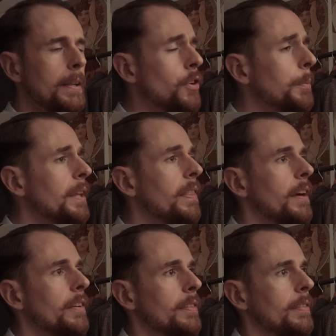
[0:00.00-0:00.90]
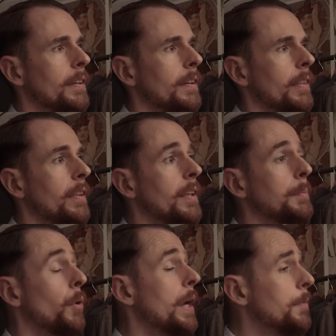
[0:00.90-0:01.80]
in Germany there's the
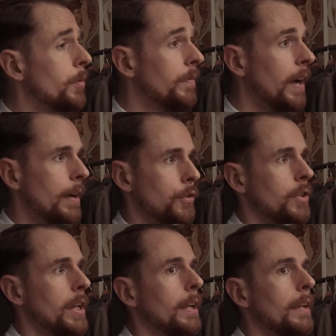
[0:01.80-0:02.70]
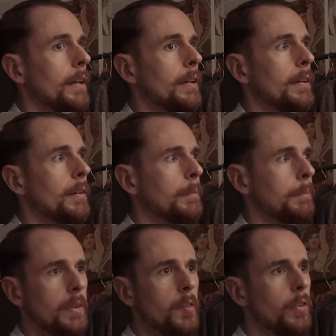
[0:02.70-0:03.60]
Bohème Sauvage, a
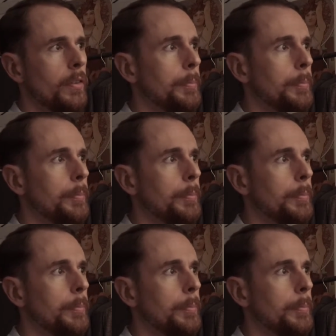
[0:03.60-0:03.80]
series